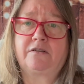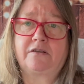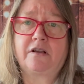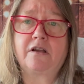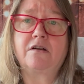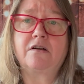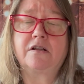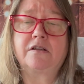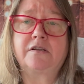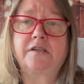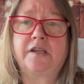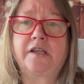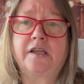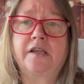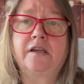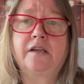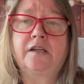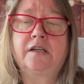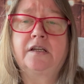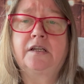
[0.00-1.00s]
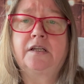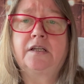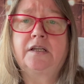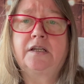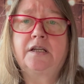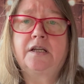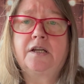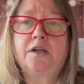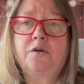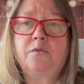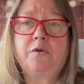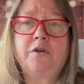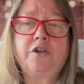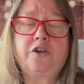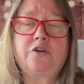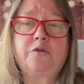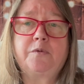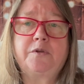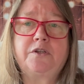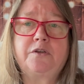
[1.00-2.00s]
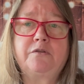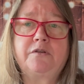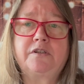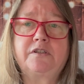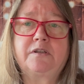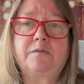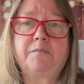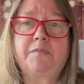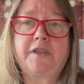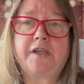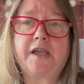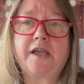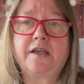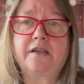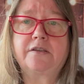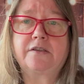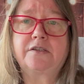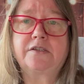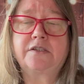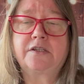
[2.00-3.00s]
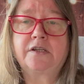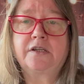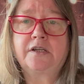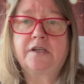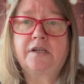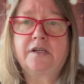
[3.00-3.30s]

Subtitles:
gardening when you could be doing something else.